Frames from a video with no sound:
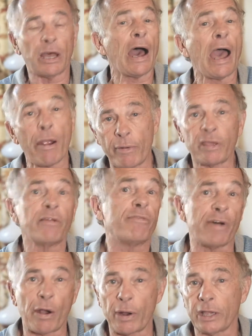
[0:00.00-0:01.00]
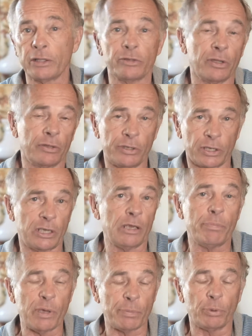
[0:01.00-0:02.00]
hiring and firing the
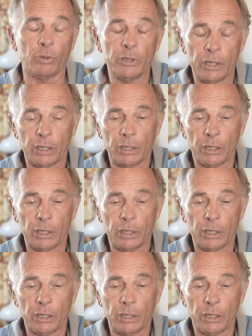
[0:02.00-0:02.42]
key people,